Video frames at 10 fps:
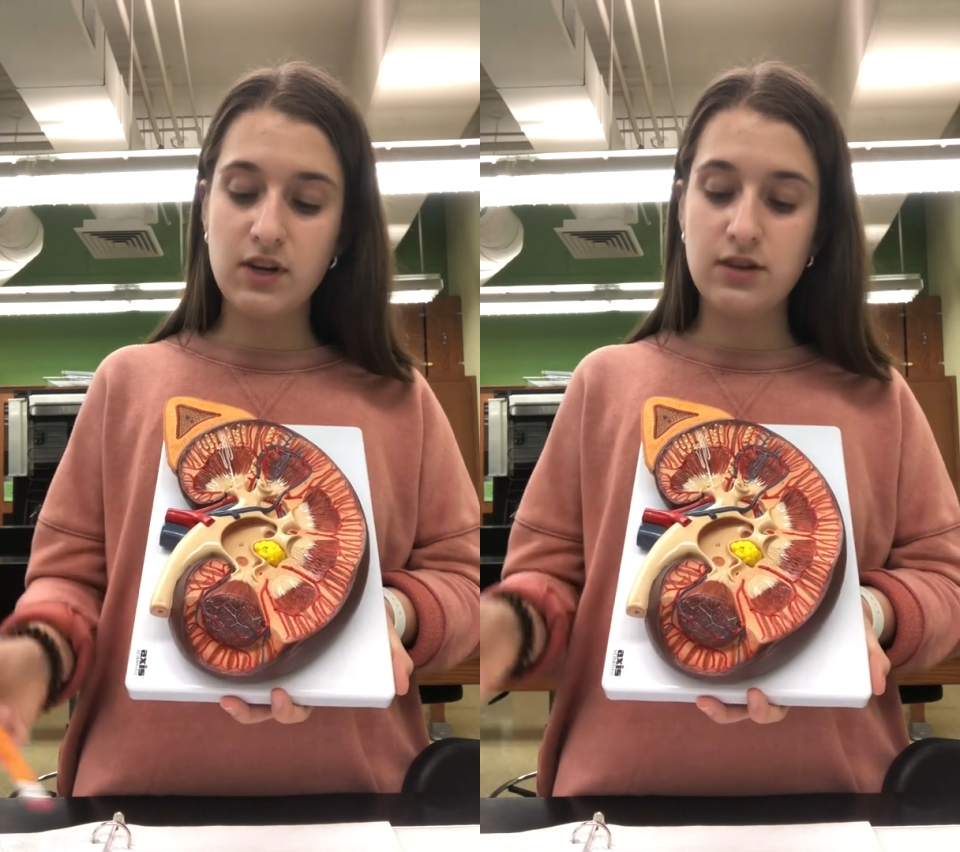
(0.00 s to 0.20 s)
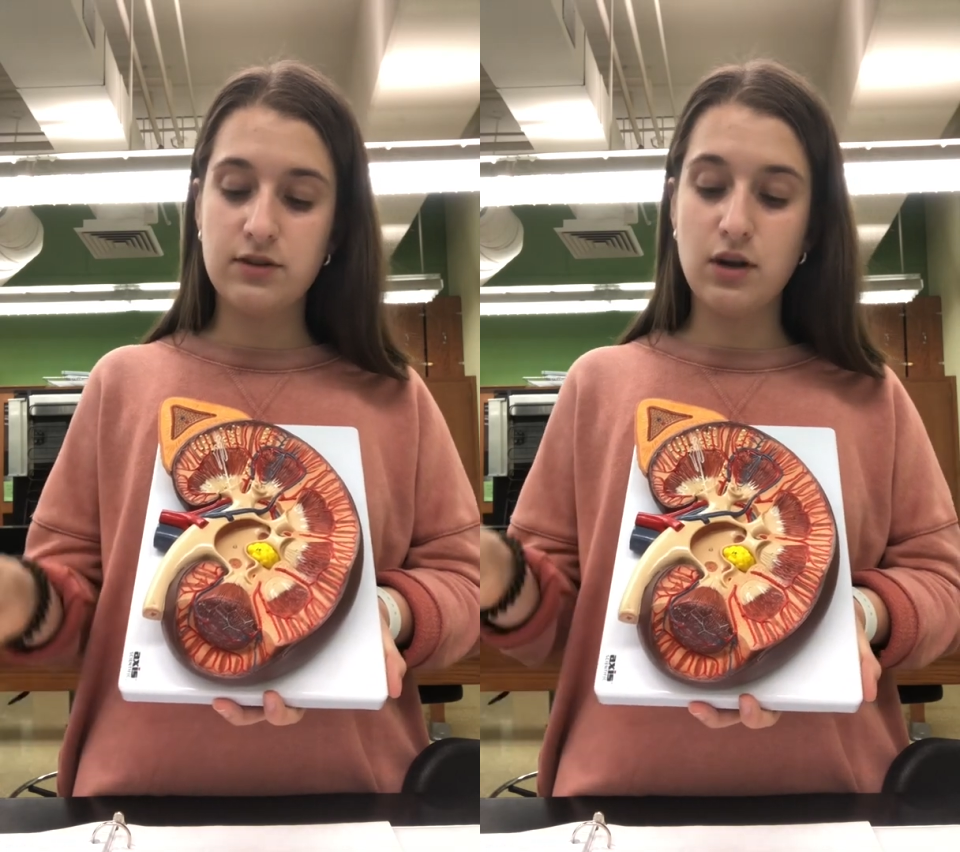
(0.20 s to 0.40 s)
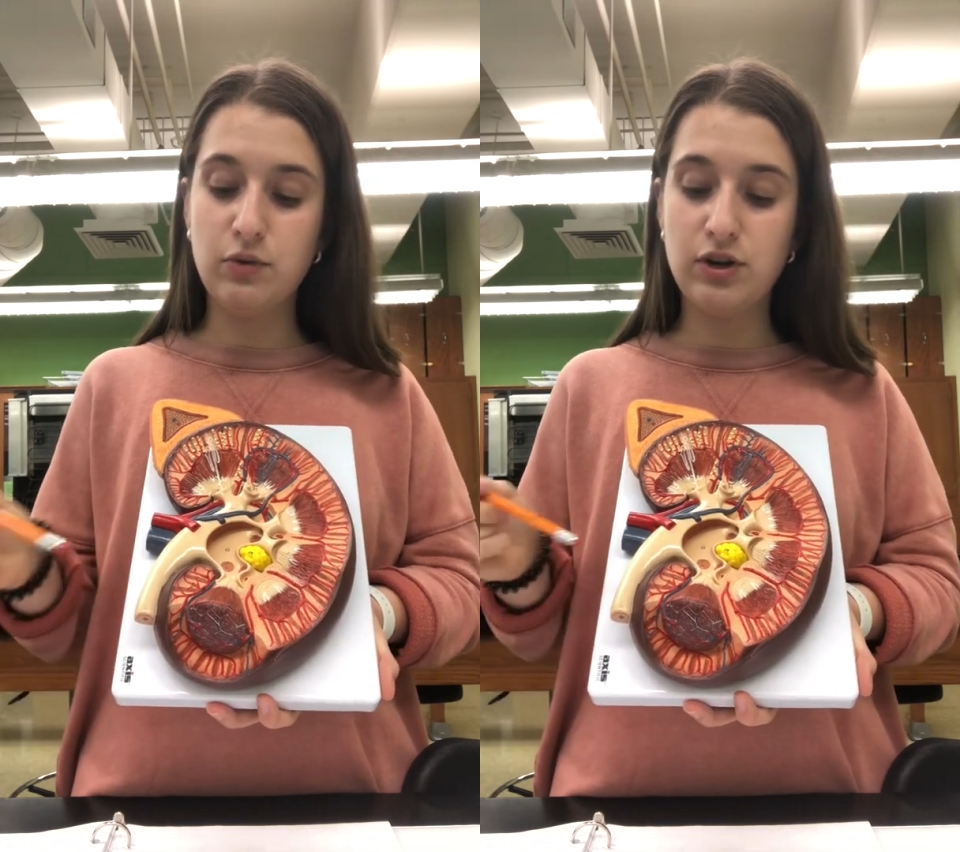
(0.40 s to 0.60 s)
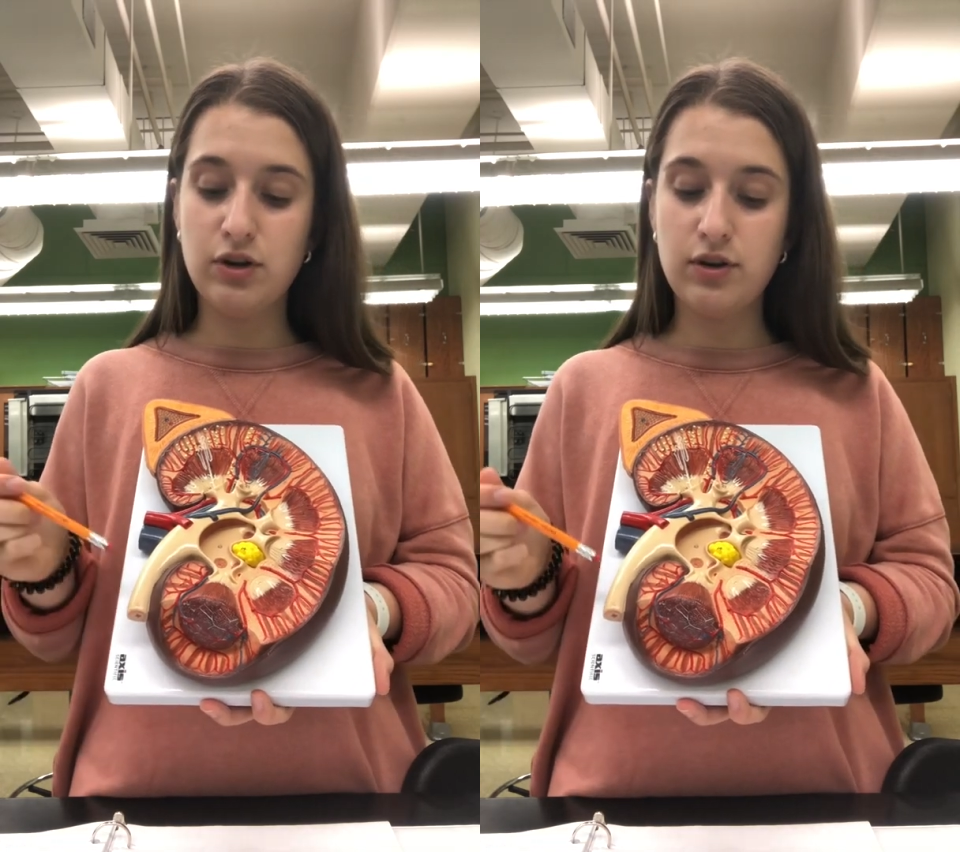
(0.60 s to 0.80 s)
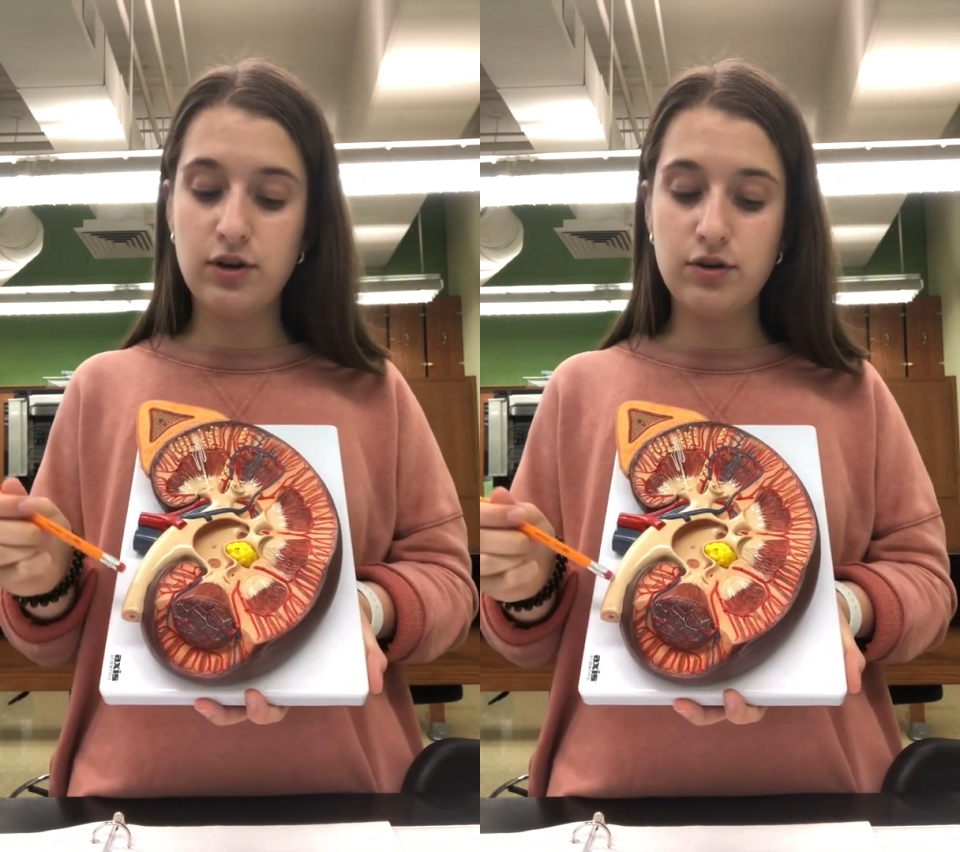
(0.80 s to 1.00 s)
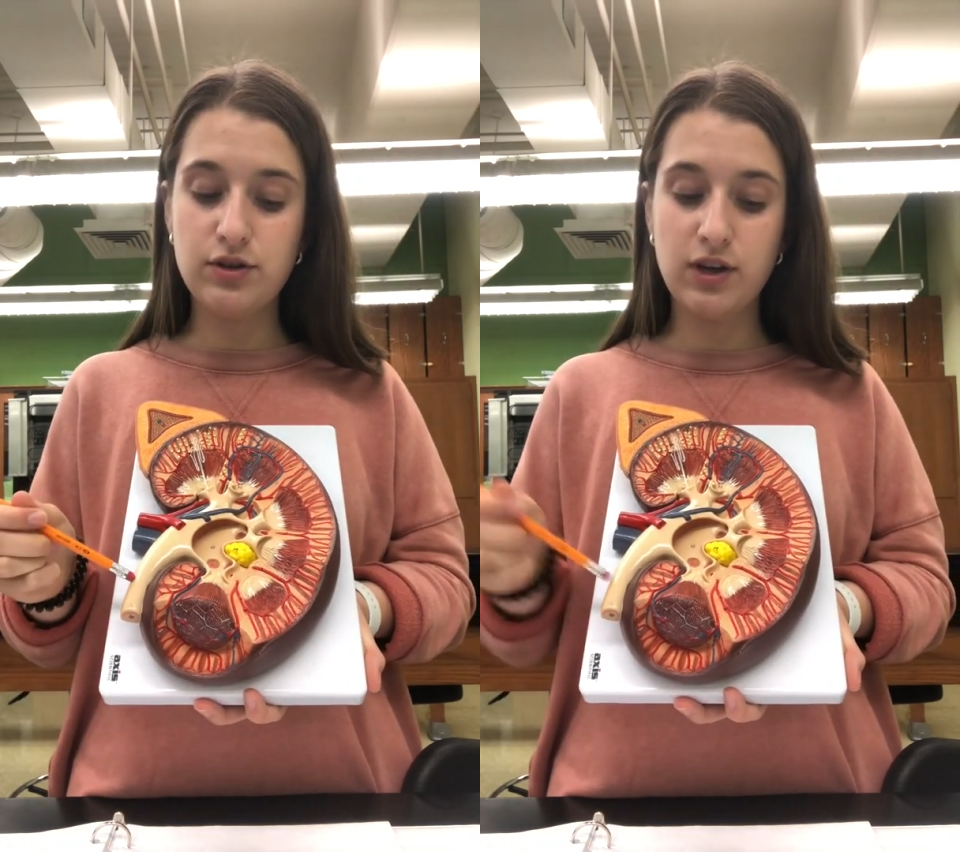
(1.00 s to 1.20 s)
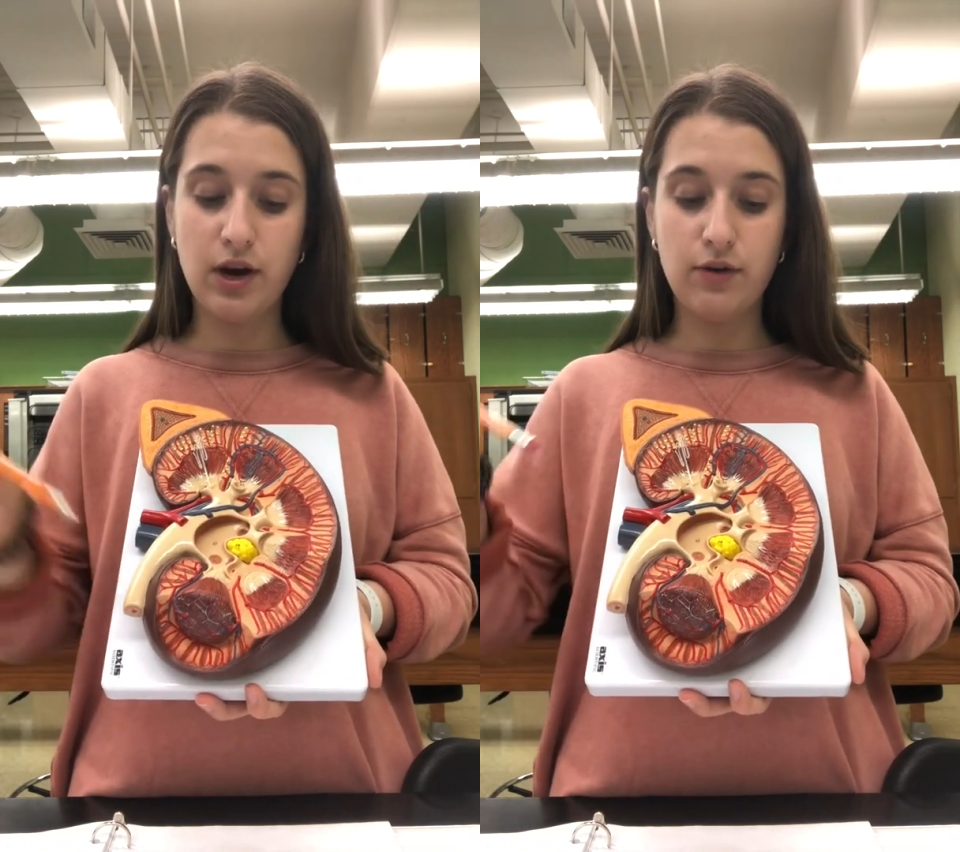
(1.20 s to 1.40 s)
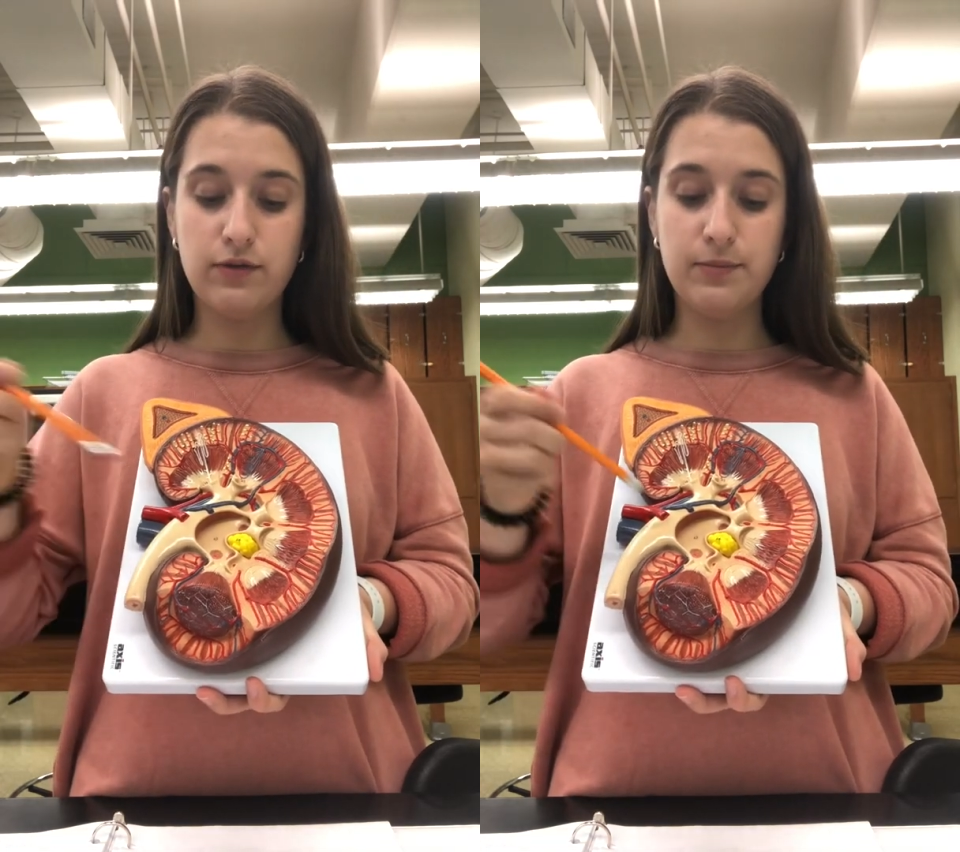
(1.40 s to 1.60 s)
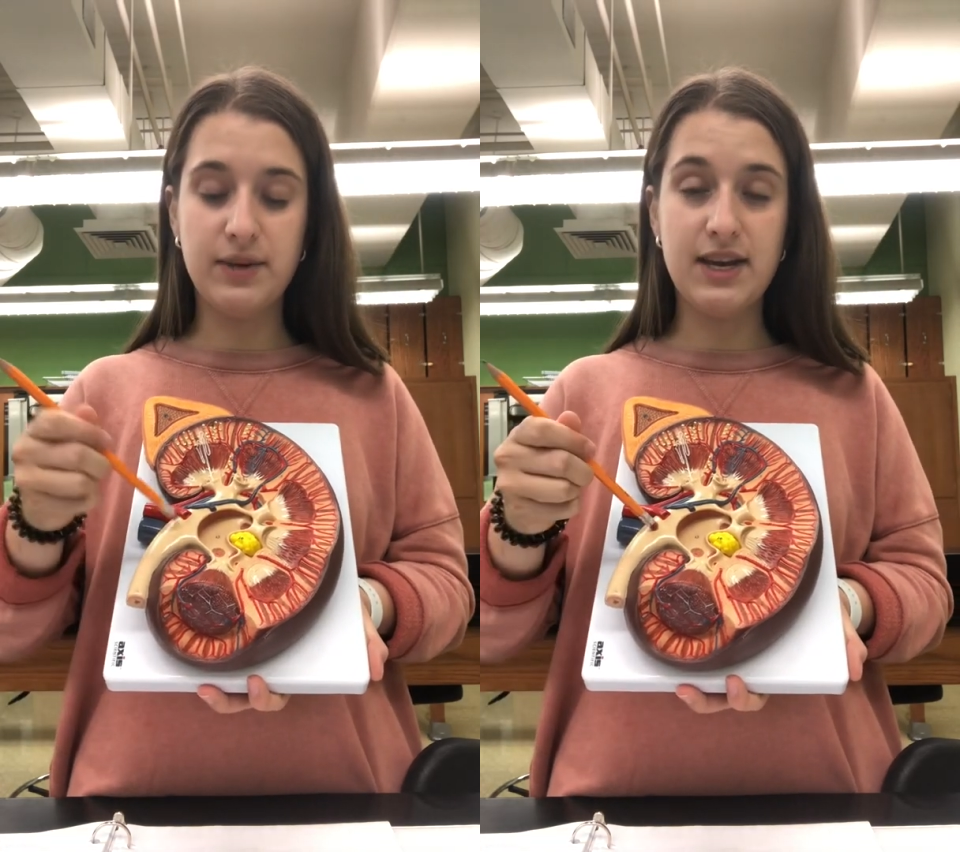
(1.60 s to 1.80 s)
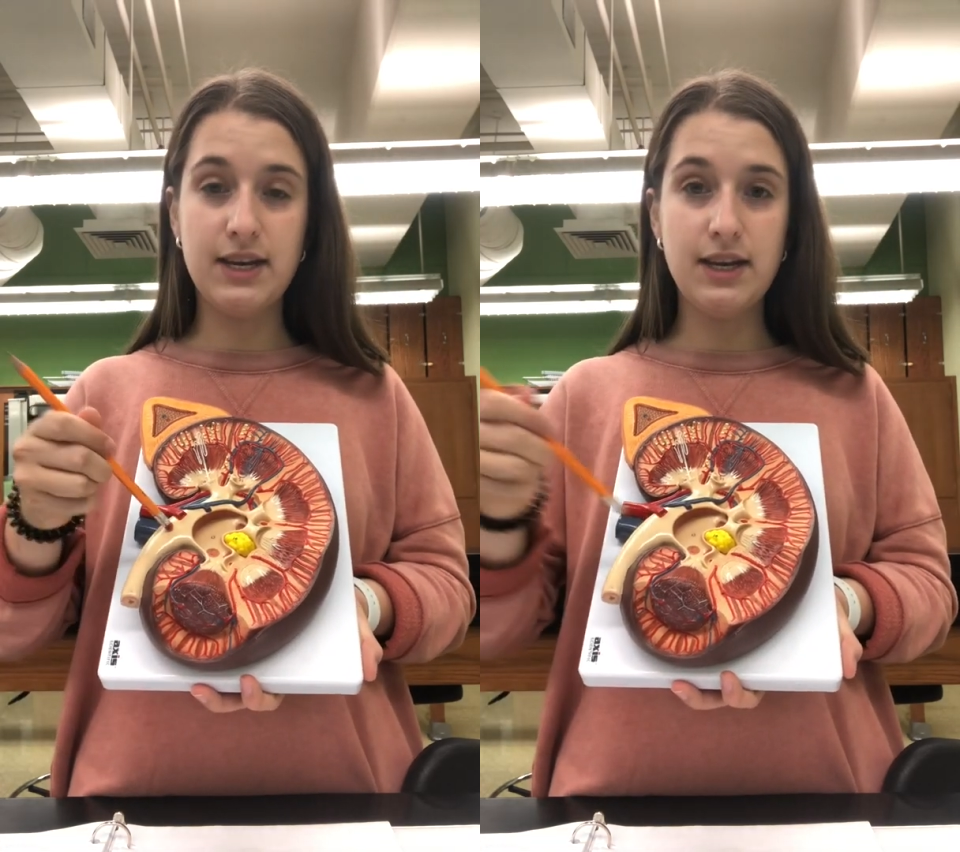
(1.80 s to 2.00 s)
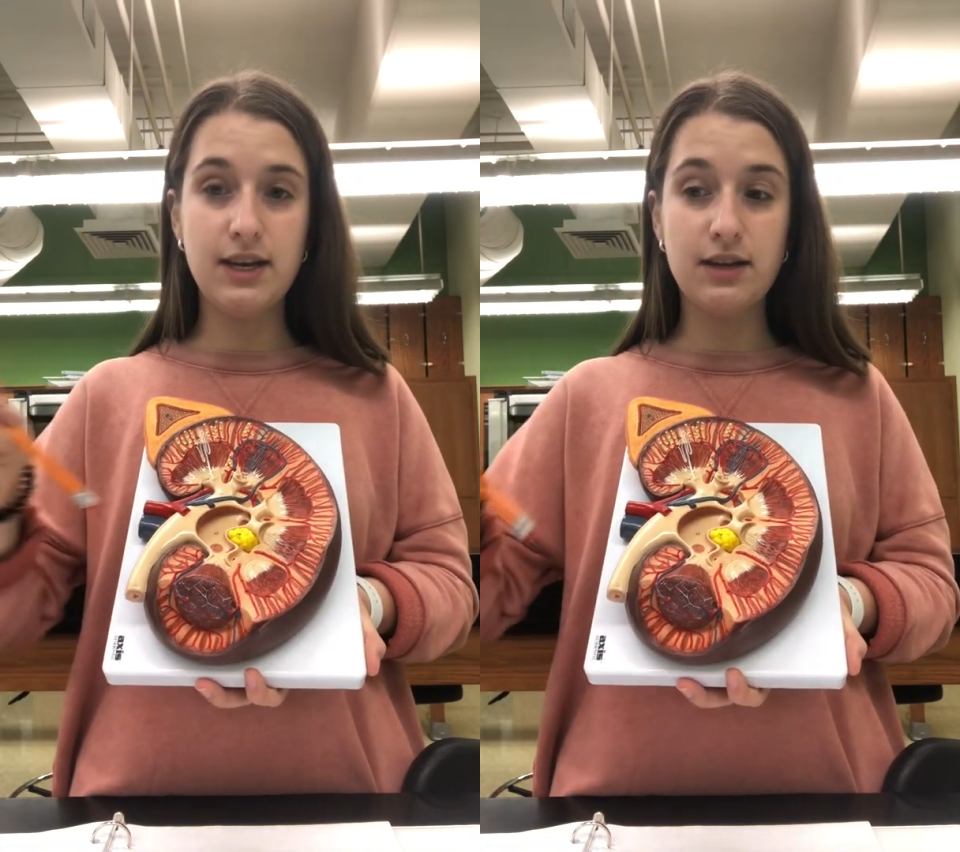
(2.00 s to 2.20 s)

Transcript: So ureters go from kidney